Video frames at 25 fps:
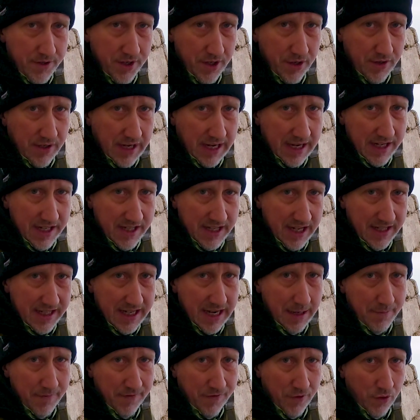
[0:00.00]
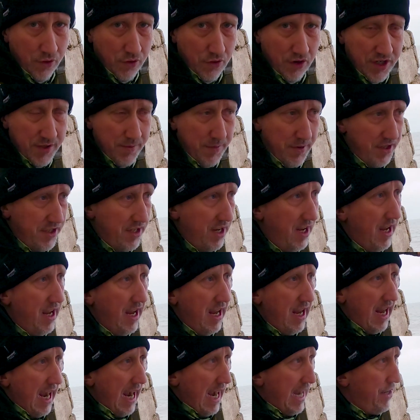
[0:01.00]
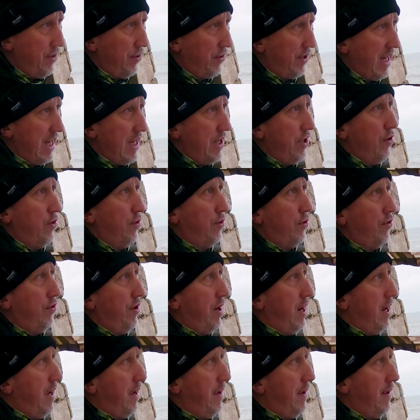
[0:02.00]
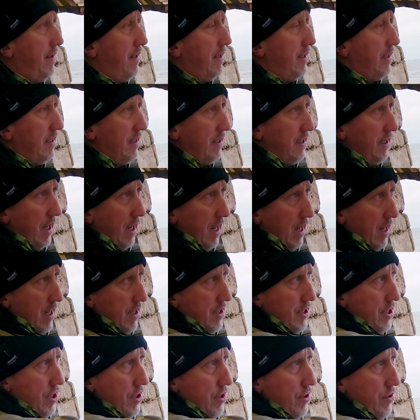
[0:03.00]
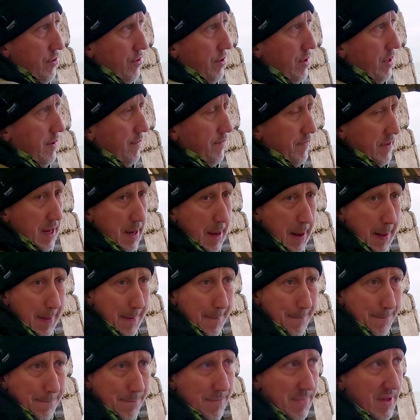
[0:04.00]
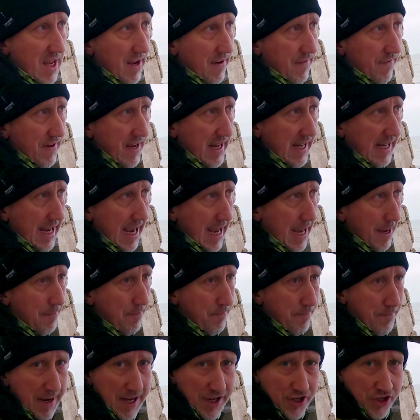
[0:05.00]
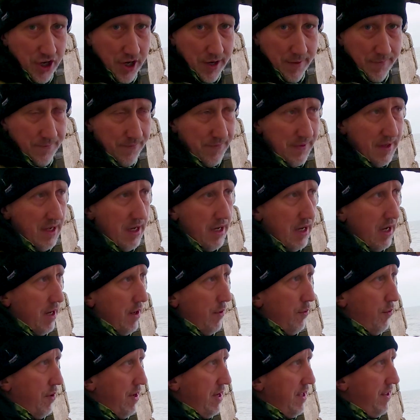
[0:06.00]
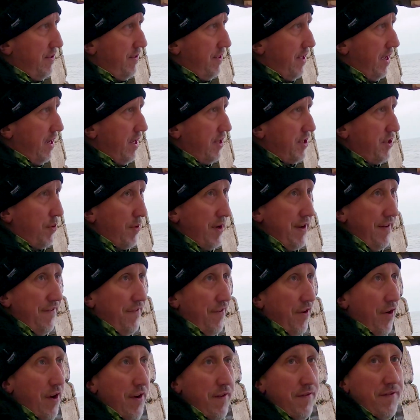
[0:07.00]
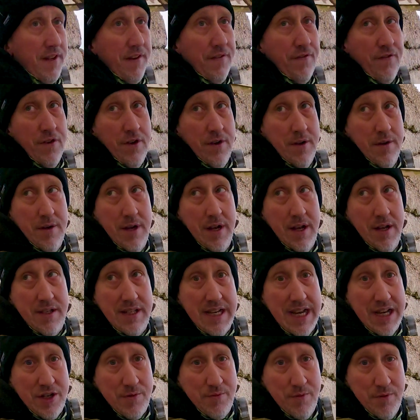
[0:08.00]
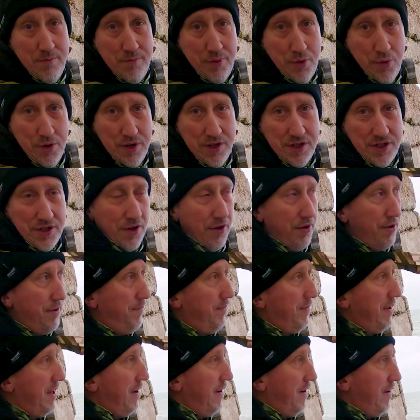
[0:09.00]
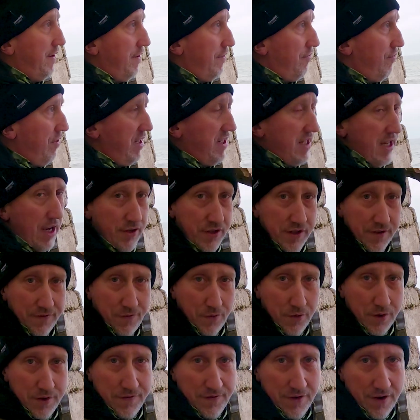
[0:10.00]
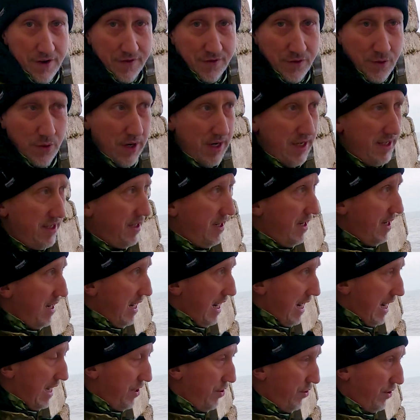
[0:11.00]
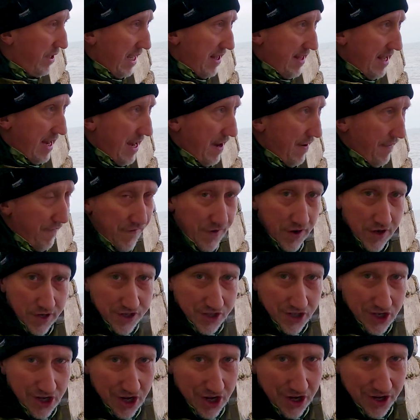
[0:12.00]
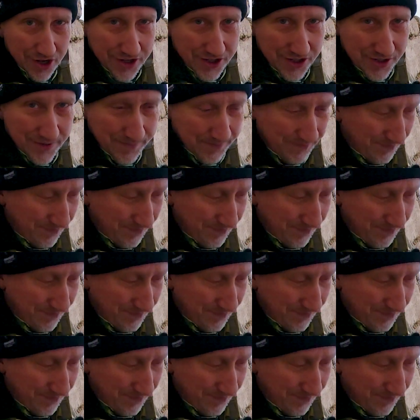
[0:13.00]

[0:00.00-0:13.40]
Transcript: to get it sent out before Christmas, and you'll get your new VCAM basher with 25 different attachment points on. Retails at 45 quid, and you'll get that out first class.